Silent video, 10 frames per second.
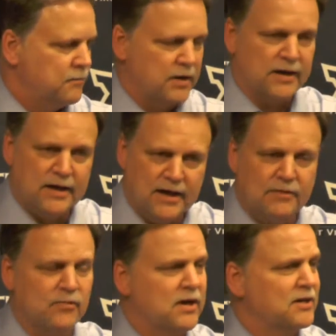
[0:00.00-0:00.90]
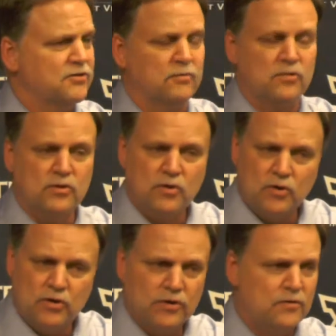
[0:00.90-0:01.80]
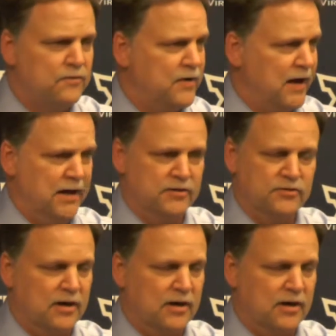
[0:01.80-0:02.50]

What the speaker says: But again, we got some loyal fans.